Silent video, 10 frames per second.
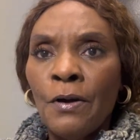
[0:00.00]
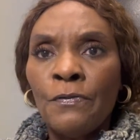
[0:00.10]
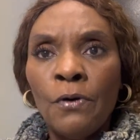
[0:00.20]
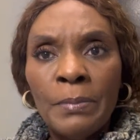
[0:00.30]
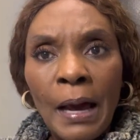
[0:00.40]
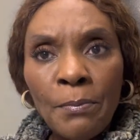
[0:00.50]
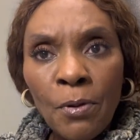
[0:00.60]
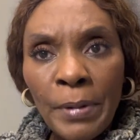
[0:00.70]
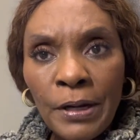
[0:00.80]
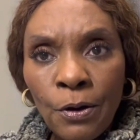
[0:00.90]
From that
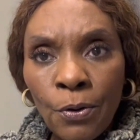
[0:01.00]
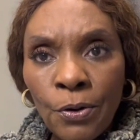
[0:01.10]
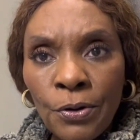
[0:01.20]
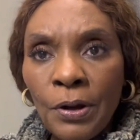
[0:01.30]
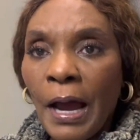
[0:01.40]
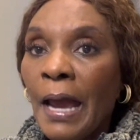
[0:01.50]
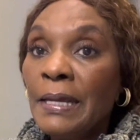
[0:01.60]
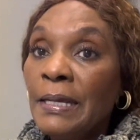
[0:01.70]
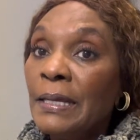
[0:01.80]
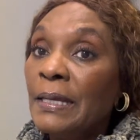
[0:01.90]
moment on, I
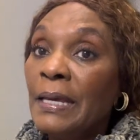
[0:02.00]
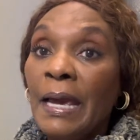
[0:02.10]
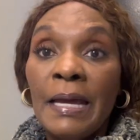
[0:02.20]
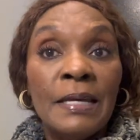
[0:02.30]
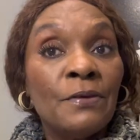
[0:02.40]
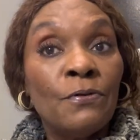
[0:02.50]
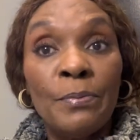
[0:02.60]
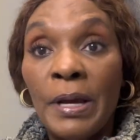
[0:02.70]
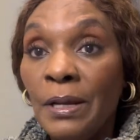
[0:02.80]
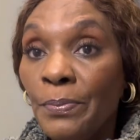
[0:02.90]
didn't hear anything from
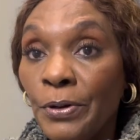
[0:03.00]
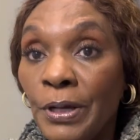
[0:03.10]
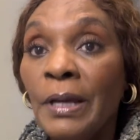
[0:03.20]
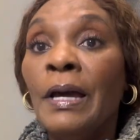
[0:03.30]
anybody.